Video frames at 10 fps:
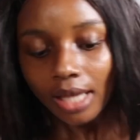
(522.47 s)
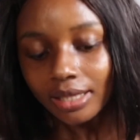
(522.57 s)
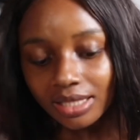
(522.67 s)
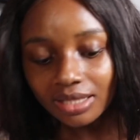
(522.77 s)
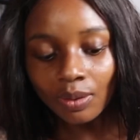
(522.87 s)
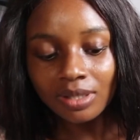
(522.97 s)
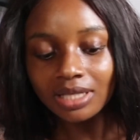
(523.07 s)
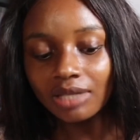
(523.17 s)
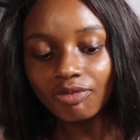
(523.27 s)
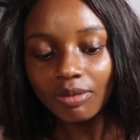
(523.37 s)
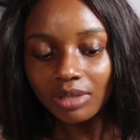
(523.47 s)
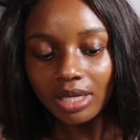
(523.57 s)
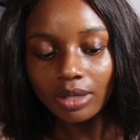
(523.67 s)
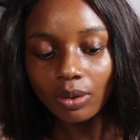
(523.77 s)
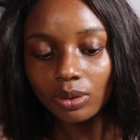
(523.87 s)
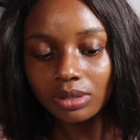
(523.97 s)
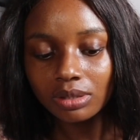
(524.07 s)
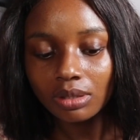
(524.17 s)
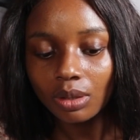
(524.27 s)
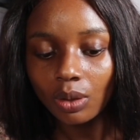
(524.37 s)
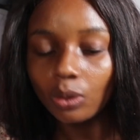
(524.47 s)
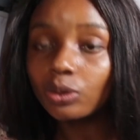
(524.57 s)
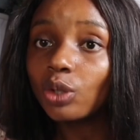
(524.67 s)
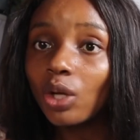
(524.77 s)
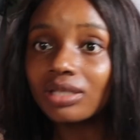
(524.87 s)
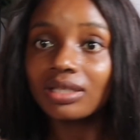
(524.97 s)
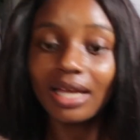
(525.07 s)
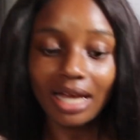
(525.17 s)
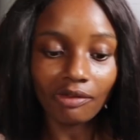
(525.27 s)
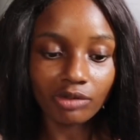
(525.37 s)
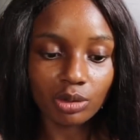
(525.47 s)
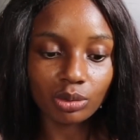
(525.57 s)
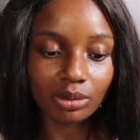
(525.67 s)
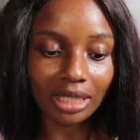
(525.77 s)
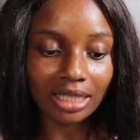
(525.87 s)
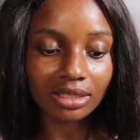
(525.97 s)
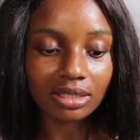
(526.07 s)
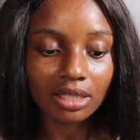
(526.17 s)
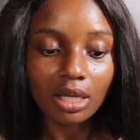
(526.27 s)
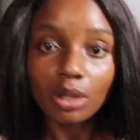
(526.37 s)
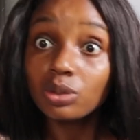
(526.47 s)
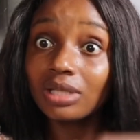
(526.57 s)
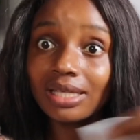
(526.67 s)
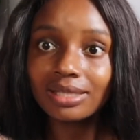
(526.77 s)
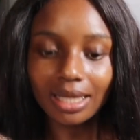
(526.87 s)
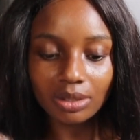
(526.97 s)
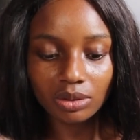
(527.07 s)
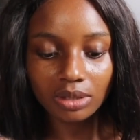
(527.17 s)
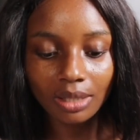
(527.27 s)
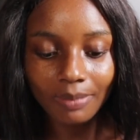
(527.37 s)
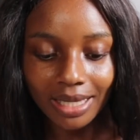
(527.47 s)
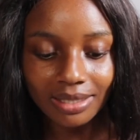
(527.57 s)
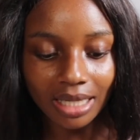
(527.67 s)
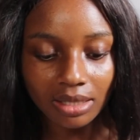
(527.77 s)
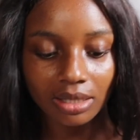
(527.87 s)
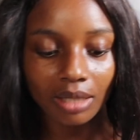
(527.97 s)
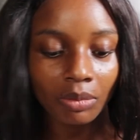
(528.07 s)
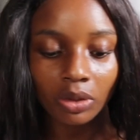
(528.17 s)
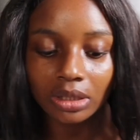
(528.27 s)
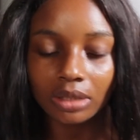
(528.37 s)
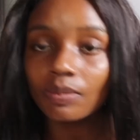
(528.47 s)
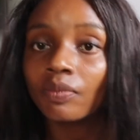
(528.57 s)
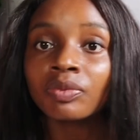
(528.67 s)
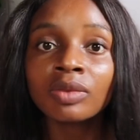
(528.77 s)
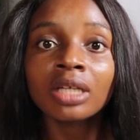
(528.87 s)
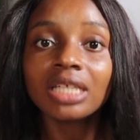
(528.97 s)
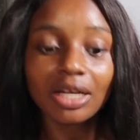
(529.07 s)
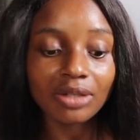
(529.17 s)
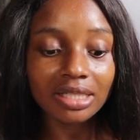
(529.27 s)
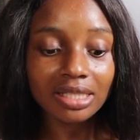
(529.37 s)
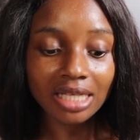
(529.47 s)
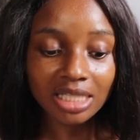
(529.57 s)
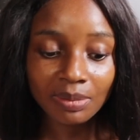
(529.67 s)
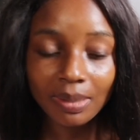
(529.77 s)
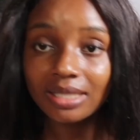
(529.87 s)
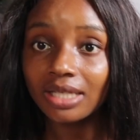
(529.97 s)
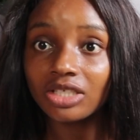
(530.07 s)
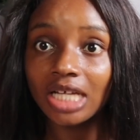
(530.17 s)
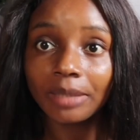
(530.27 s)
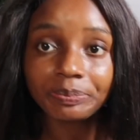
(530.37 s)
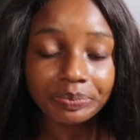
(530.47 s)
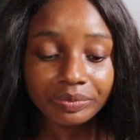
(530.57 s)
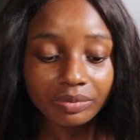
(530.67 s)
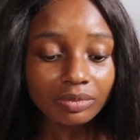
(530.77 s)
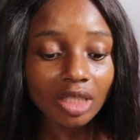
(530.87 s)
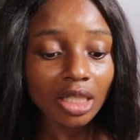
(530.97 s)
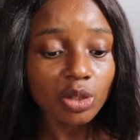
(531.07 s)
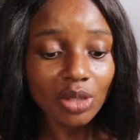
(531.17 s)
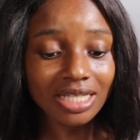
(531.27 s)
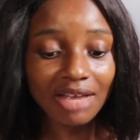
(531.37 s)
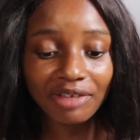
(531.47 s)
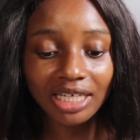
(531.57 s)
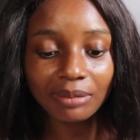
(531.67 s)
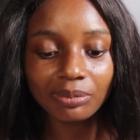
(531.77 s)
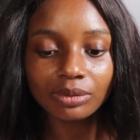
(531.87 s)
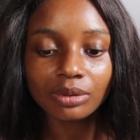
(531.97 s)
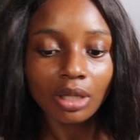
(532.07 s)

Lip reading: This thing was sent from Lagos on Thursday afternoon, and today is Saturday. By Saturday morning, they had already sent me a message that it was available.